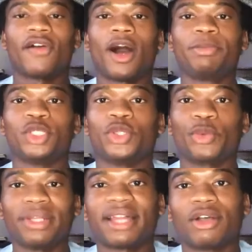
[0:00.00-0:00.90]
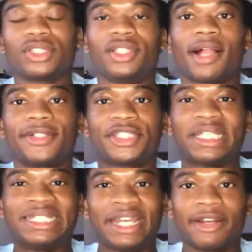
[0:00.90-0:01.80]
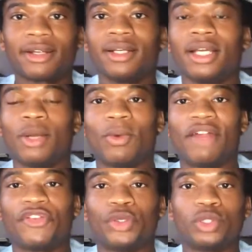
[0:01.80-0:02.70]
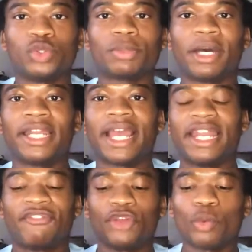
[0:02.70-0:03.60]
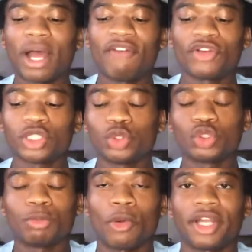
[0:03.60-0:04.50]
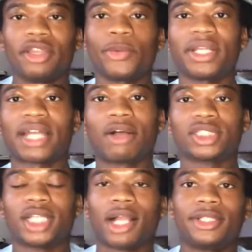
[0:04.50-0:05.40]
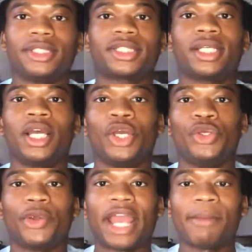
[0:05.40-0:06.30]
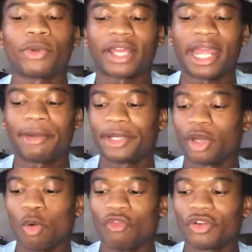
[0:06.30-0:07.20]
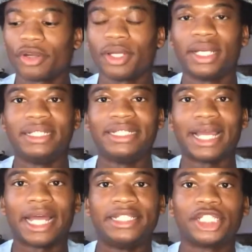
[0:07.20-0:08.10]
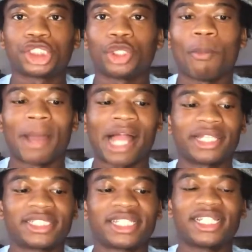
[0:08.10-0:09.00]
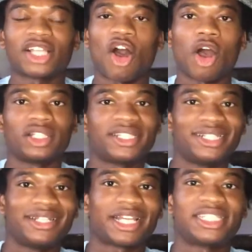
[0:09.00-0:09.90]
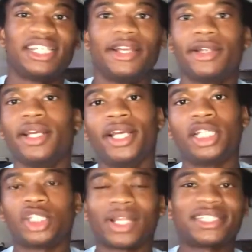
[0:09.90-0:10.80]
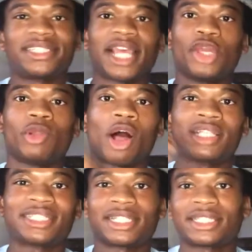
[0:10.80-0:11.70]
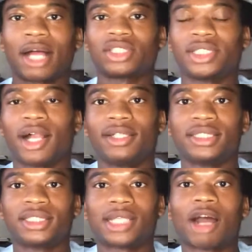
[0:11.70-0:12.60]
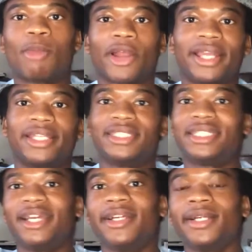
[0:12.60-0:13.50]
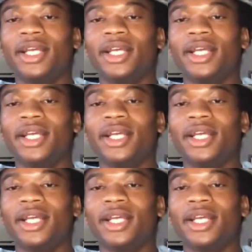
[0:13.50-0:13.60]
up to $3,000 a year whenever you lose money. And if you ever lose more than $3,000, you're able to carry over the additional balances onto the next year. So let's say you lost $6,000 in the stock market this year.